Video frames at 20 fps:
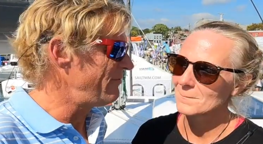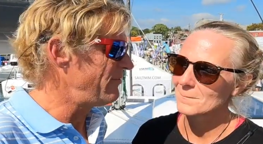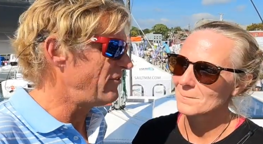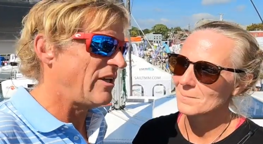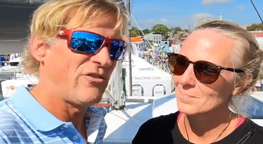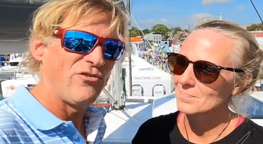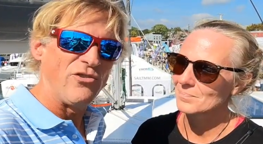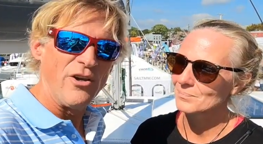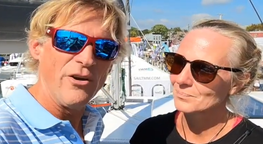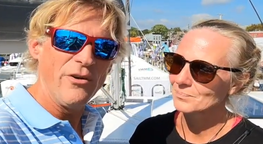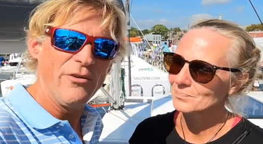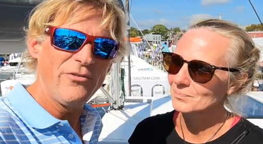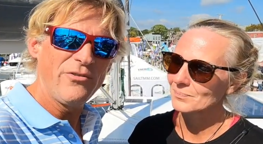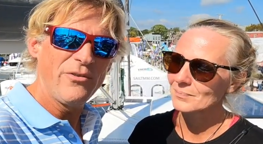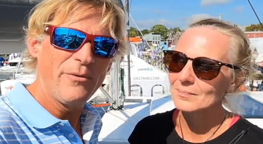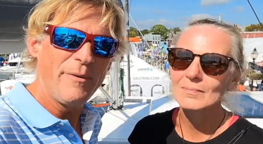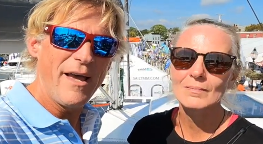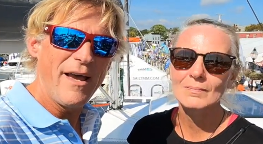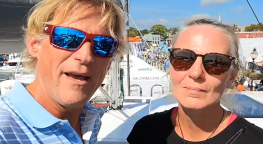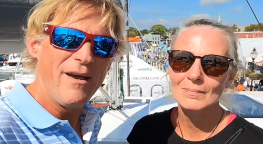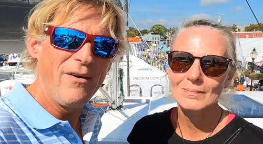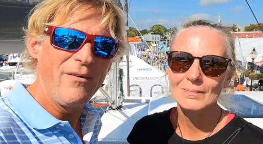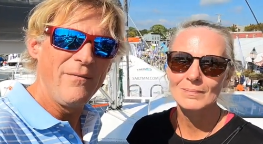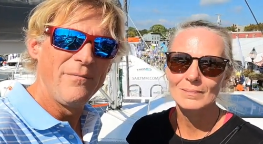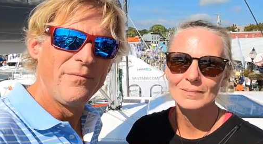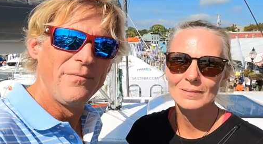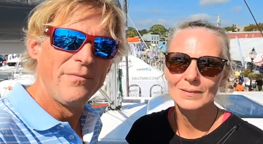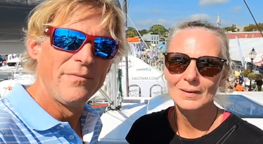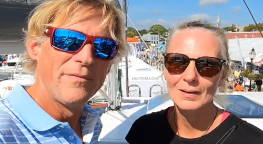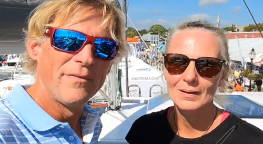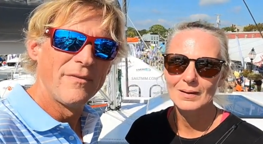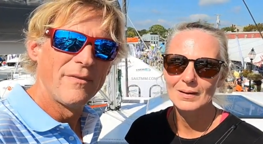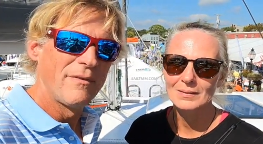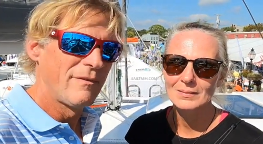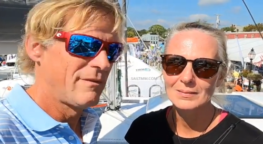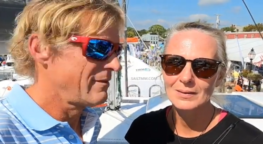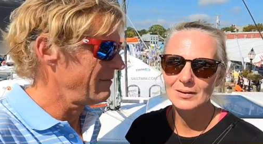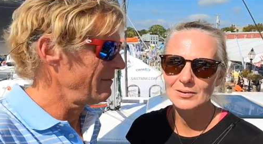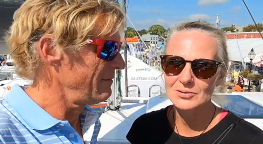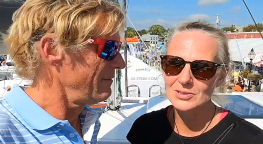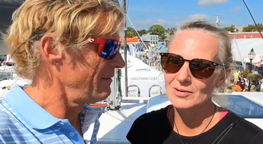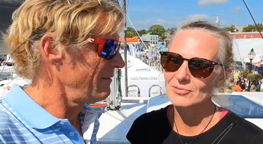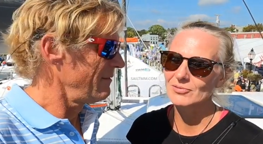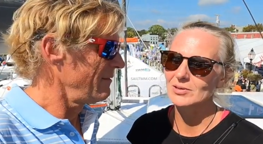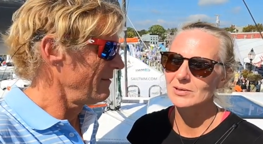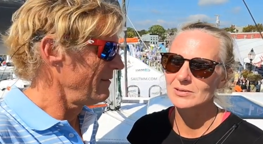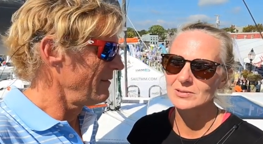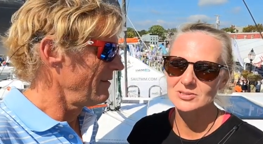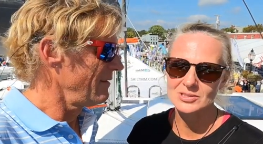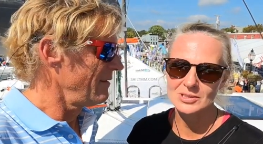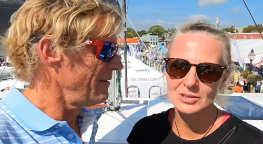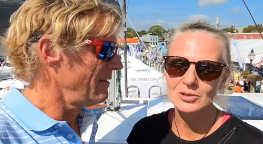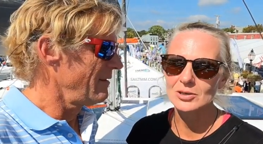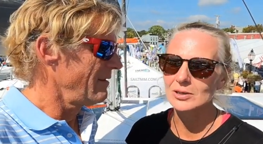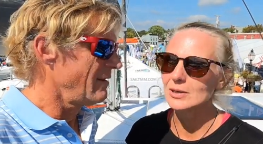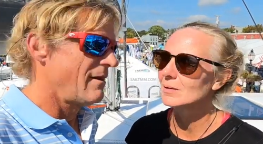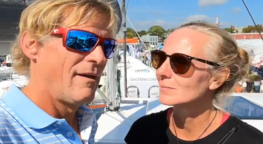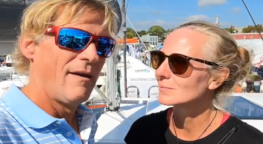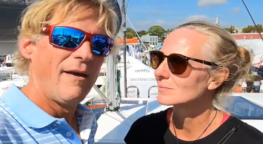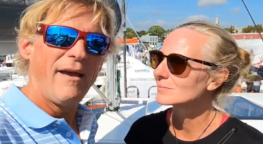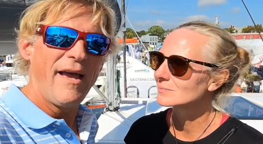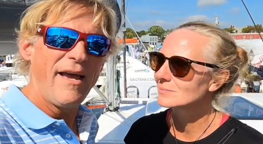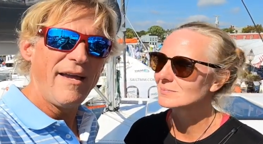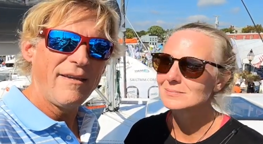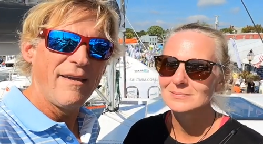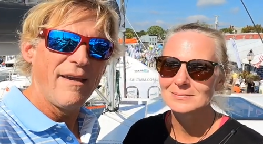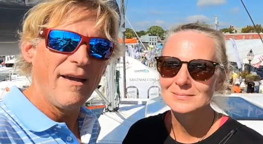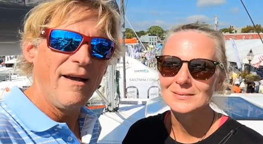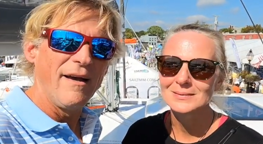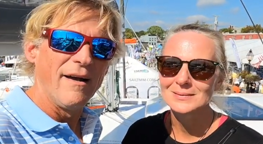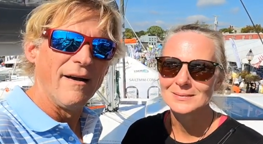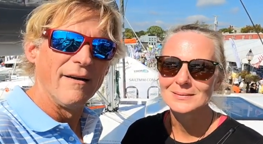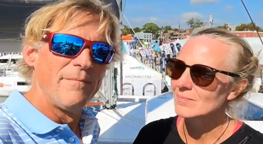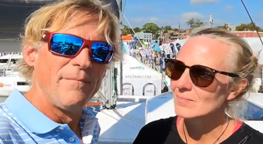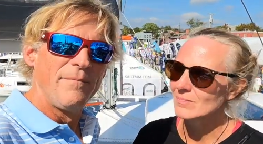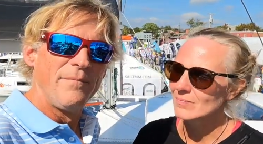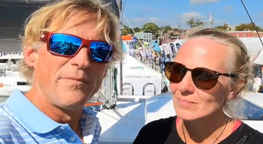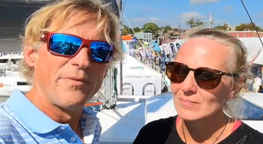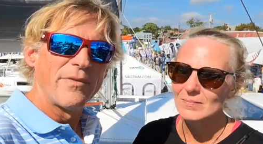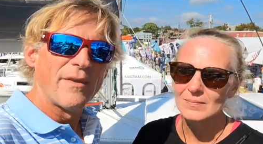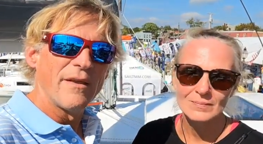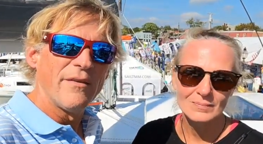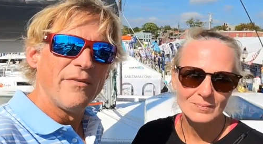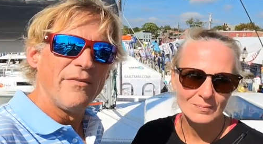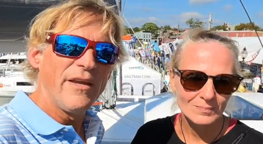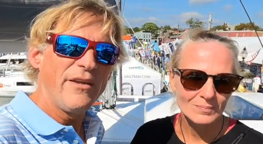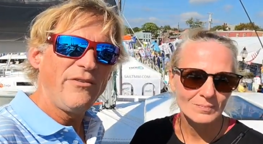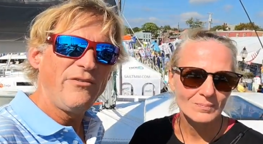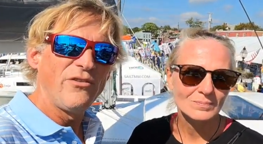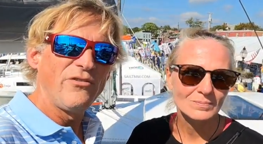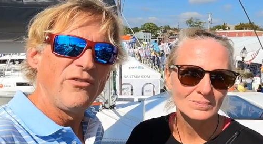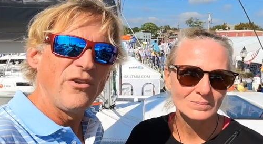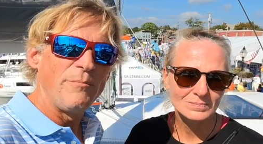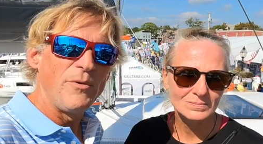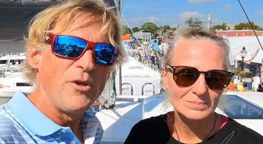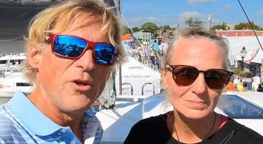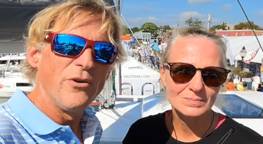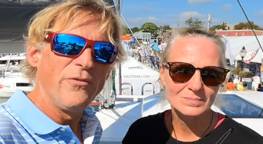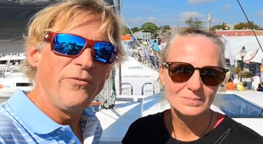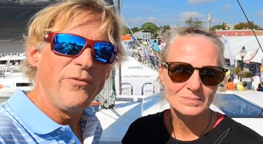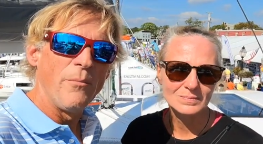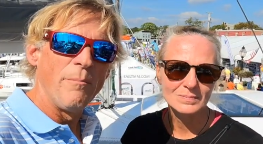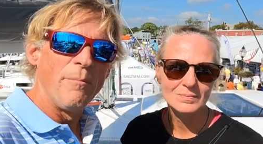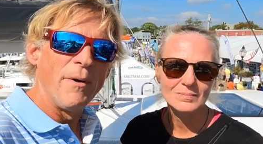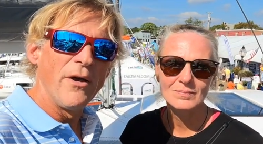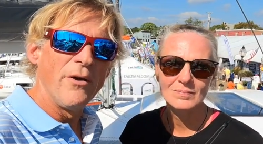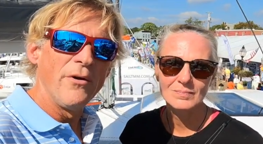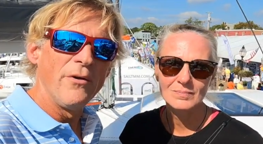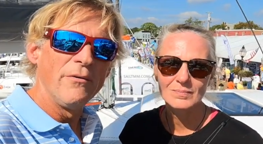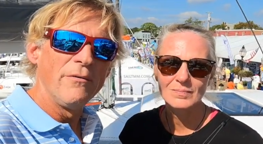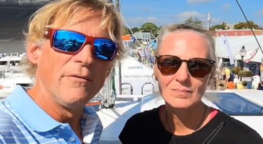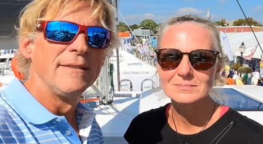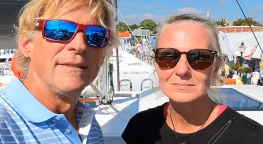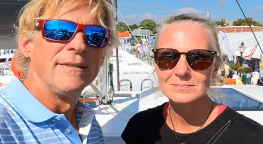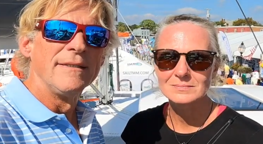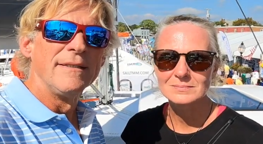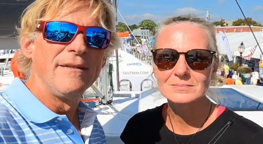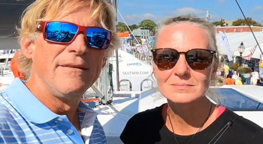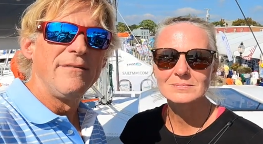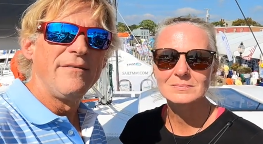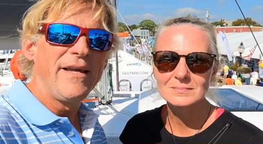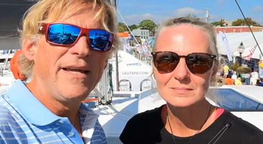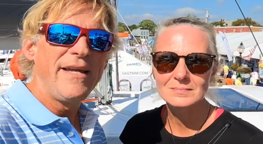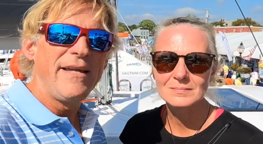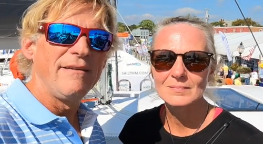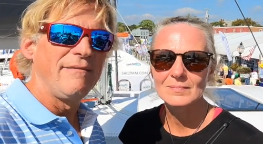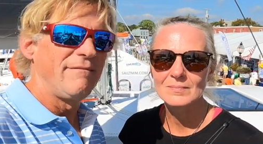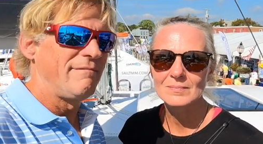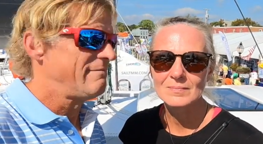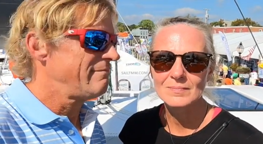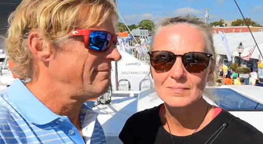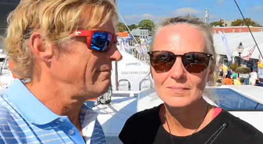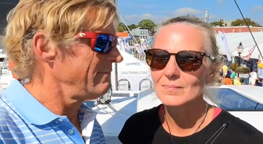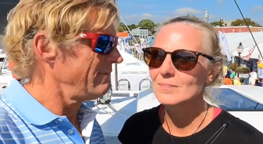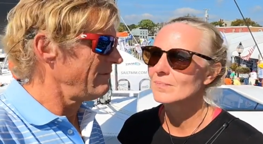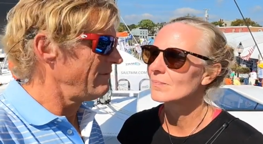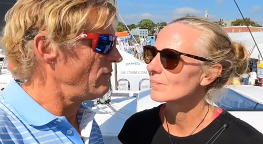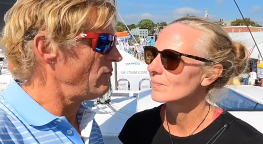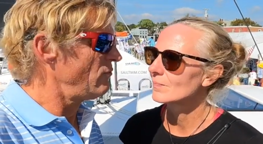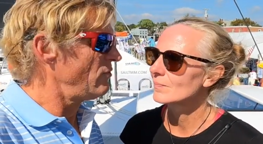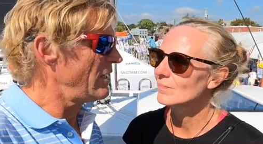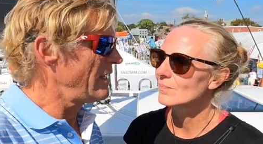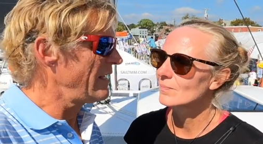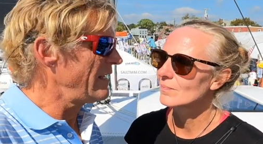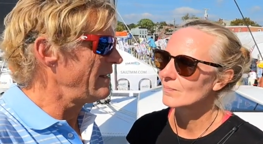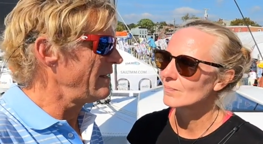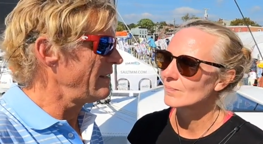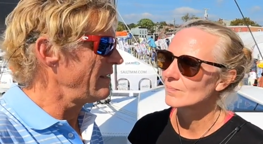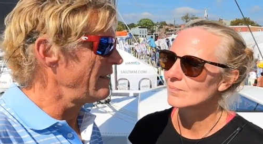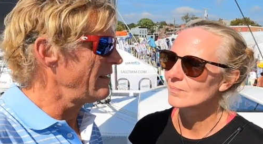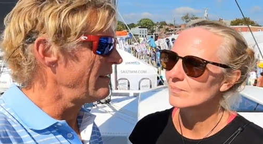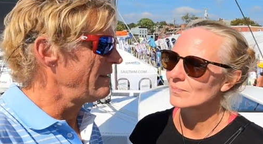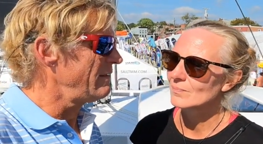Speaker 1: six years from now?
Speaker 2: I would definitely consider it.
Speaker 1: Heck yeah! This is a beautiful boat. They really did